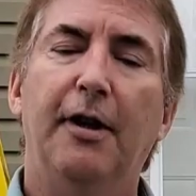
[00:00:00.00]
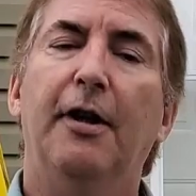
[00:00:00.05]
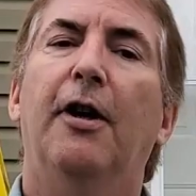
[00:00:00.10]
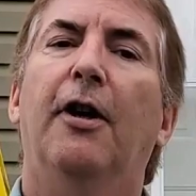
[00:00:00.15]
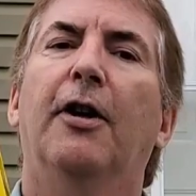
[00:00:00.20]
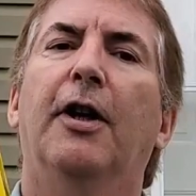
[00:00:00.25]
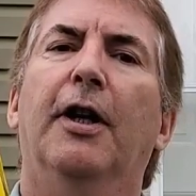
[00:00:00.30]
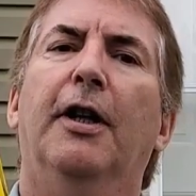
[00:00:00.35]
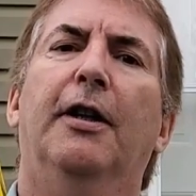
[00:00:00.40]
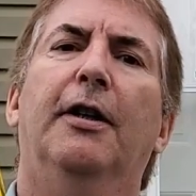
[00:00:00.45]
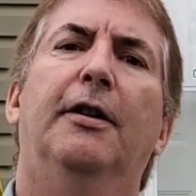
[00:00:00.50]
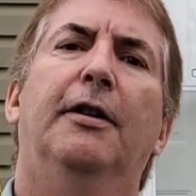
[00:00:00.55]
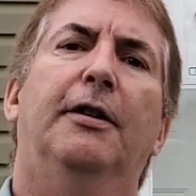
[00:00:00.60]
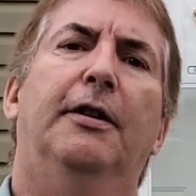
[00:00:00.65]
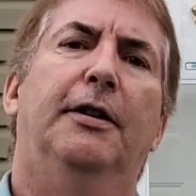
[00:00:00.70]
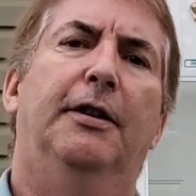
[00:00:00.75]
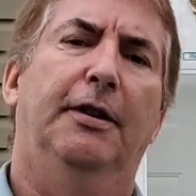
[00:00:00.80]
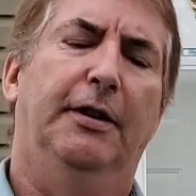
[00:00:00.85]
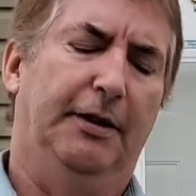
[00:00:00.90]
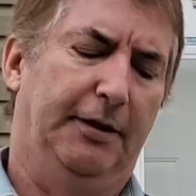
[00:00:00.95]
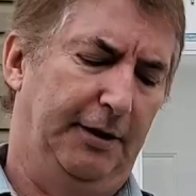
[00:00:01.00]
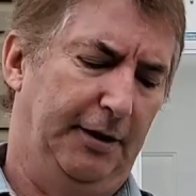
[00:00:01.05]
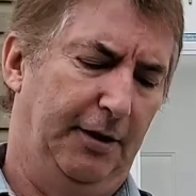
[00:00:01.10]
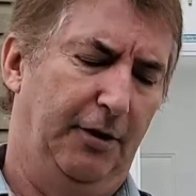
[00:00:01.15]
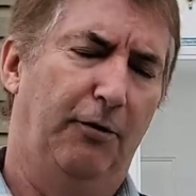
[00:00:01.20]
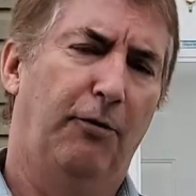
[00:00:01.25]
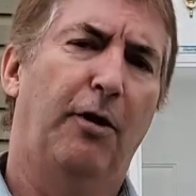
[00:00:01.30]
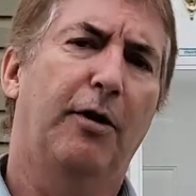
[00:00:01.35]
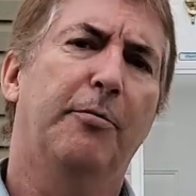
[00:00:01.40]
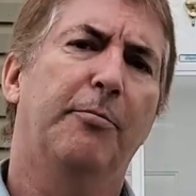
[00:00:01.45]
Okay,
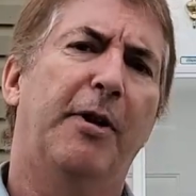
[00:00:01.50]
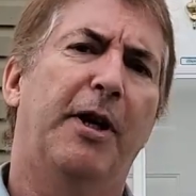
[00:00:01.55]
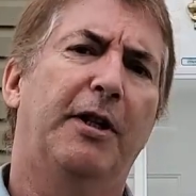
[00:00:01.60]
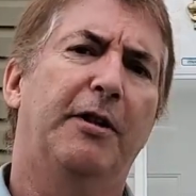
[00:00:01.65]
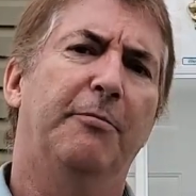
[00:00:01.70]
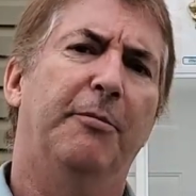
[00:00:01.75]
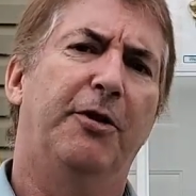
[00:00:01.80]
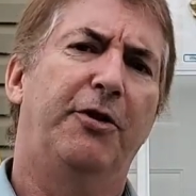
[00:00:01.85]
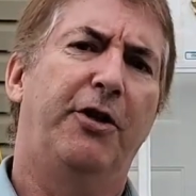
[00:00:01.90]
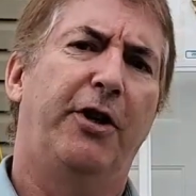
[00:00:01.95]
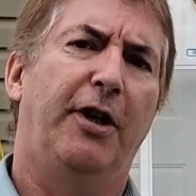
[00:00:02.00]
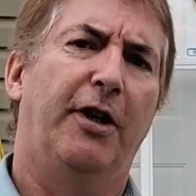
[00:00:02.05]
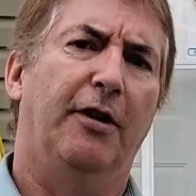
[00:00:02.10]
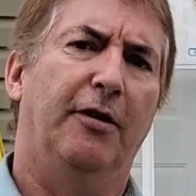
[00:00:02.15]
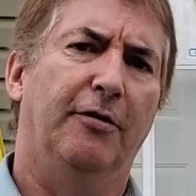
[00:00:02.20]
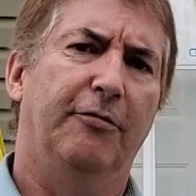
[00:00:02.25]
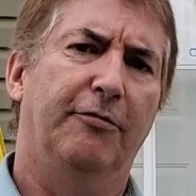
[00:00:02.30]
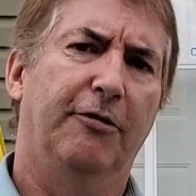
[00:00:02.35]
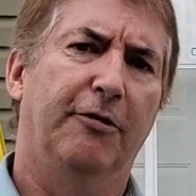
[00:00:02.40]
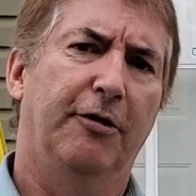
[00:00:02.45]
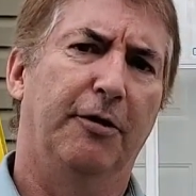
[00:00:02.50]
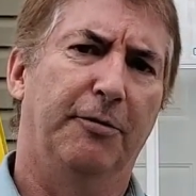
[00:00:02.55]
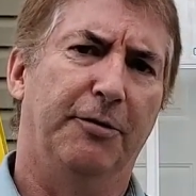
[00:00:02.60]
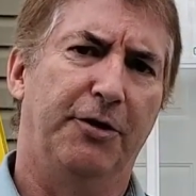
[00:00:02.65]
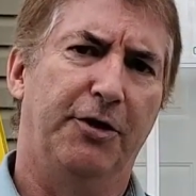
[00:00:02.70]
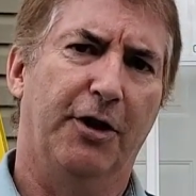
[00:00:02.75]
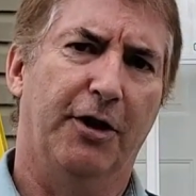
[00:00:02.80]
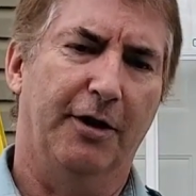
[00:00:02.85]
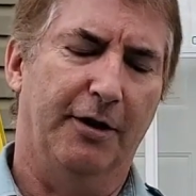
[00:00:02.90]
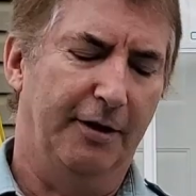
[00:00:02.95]
welcome back to my channel, Frugal with
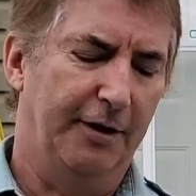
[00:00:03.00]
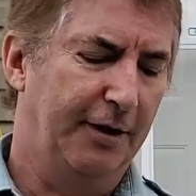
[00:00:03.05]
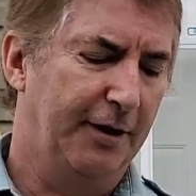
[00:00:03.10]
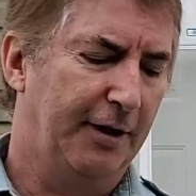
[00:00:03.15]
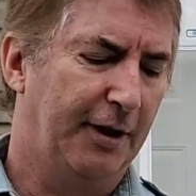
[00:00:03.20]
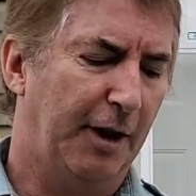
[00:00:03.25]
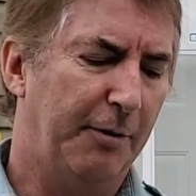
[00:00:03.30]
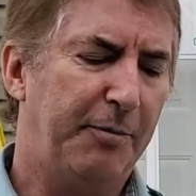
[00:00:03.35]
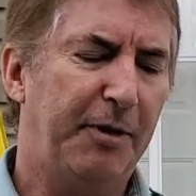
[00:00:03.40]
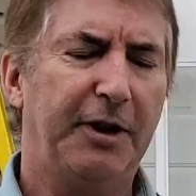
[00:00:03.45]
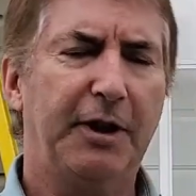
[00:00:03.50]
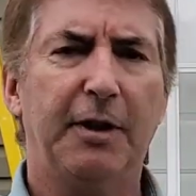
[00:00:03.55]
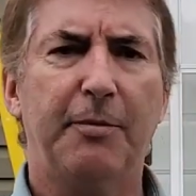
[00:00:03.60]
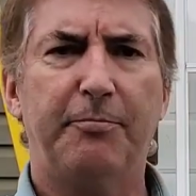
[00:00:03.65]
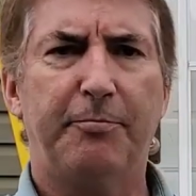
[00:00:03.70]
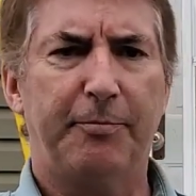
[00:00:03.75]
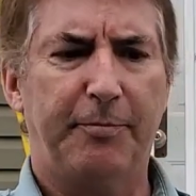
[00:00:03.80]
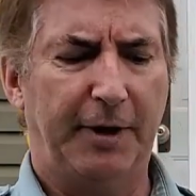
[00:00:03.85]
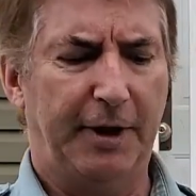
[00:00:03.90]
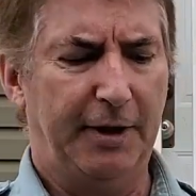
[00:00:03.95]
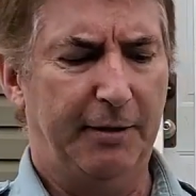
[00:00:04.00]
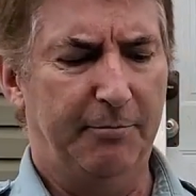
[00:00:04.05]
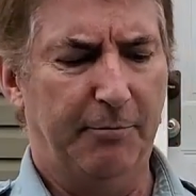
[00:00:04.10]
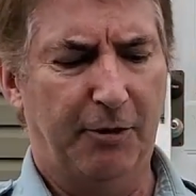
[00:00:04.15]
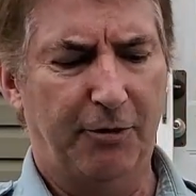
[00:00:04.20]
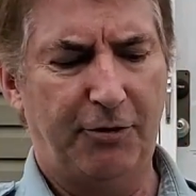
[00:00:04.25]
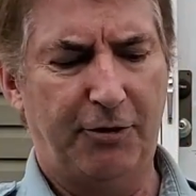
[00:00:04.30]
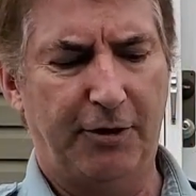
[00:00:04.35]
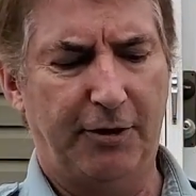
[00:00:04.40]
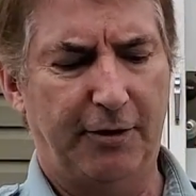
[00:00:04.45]
John. I picked up a
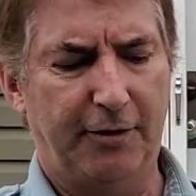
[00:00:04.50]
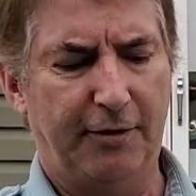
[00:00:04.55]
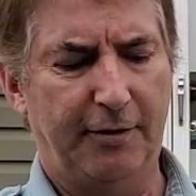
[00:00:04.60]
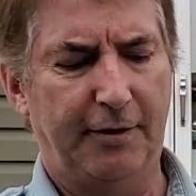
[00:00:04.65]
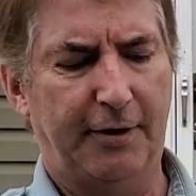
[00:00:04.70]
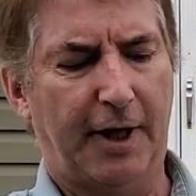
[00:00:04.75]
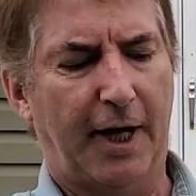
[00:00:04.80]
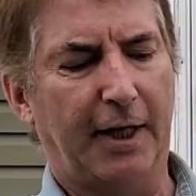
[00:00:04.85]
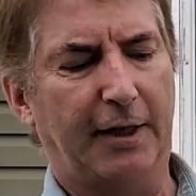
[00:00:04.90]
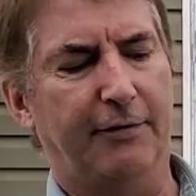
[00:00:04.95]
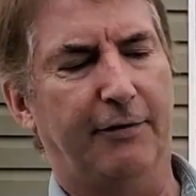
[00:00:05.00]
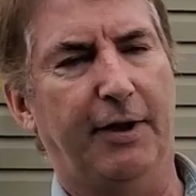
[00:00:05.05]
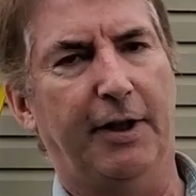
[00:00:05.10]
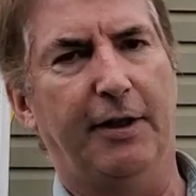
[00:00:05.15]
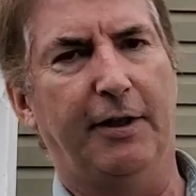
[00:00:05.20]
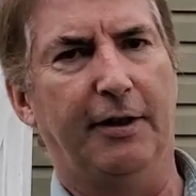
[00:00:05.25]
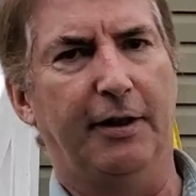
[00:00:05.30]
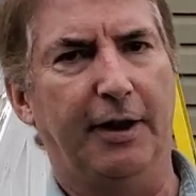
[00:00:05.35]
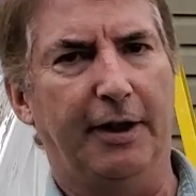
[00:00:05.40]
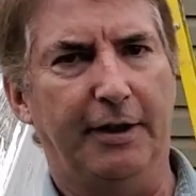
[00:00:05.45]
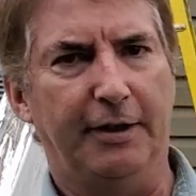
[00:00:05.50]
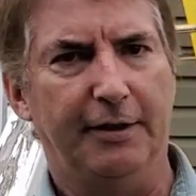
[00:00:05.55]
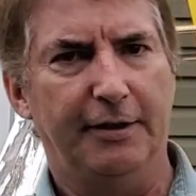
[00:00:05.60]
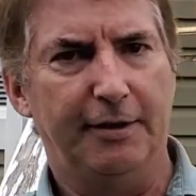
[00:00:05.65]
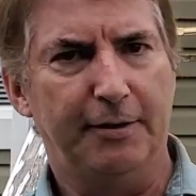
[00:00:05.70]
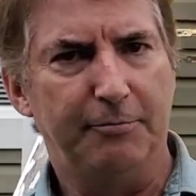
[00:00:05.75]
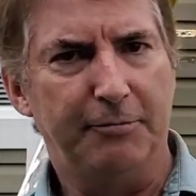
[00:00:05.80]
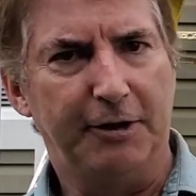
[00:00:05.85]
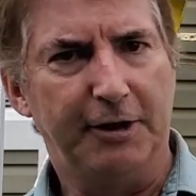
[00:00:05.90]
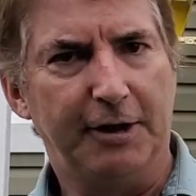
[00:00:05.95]
motion activated light.
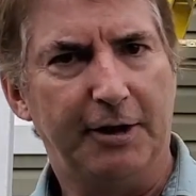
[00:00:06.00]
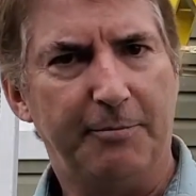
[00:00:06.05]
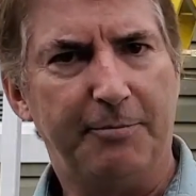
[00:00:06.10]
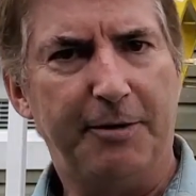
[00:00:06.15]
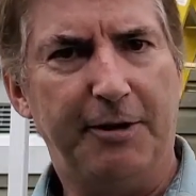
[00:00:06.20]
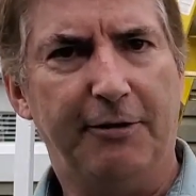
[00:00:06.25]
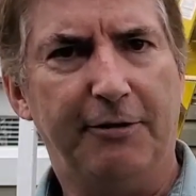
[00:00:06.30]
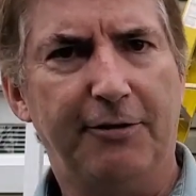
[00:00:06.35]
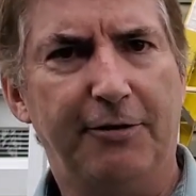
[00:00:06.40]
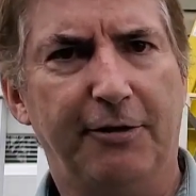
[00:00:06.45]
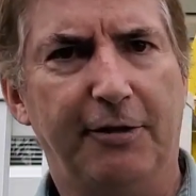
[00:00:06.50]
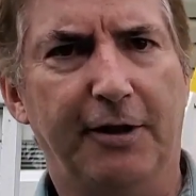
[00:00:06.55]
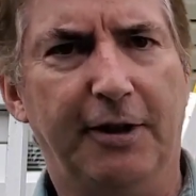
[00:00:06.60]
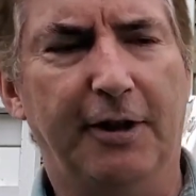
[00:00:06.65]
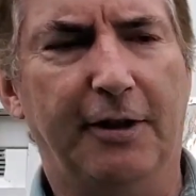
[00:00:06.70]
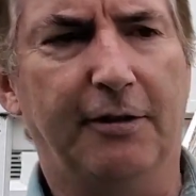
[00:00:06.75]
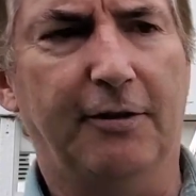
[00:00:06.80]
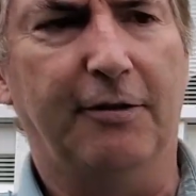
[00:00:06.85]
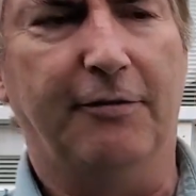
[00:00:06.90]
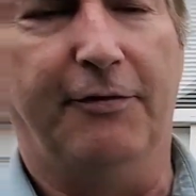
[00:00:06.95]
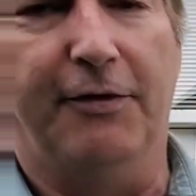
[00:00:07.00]
I'll bring it up here so you can get a good